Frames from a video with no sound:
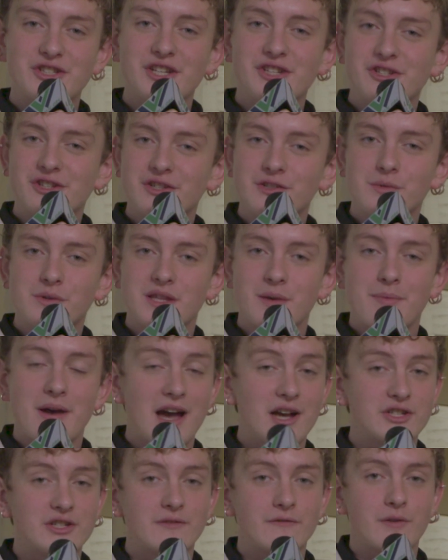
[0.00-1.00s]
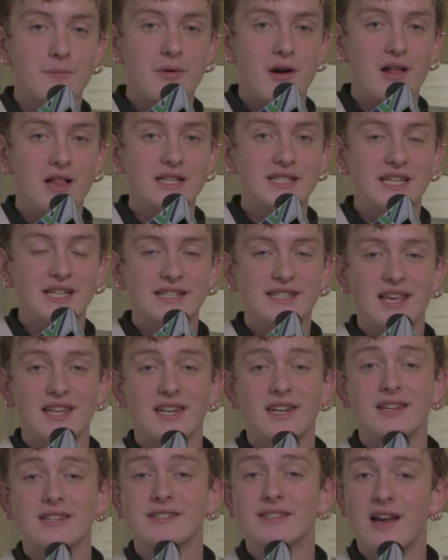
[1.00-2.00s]
teachers with a passion for politics and
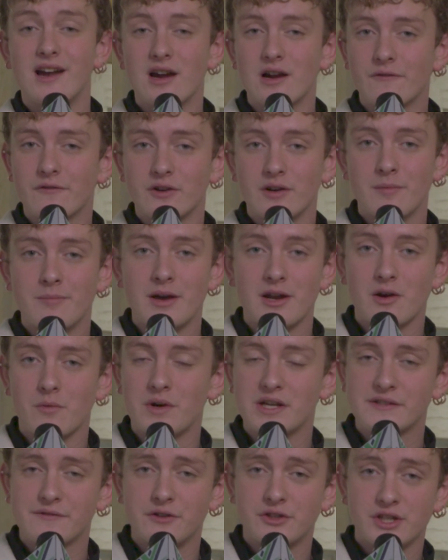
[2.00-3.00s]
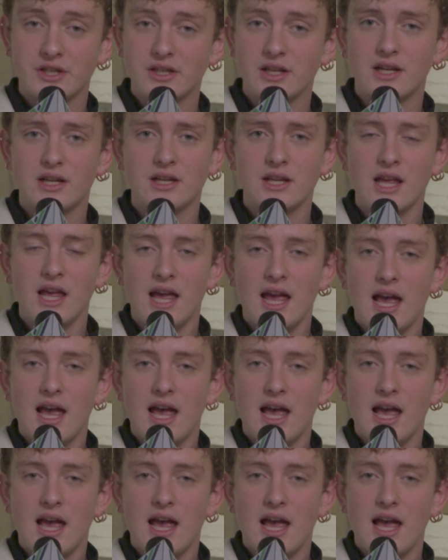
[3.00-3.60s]
a desire for a better West Virginia,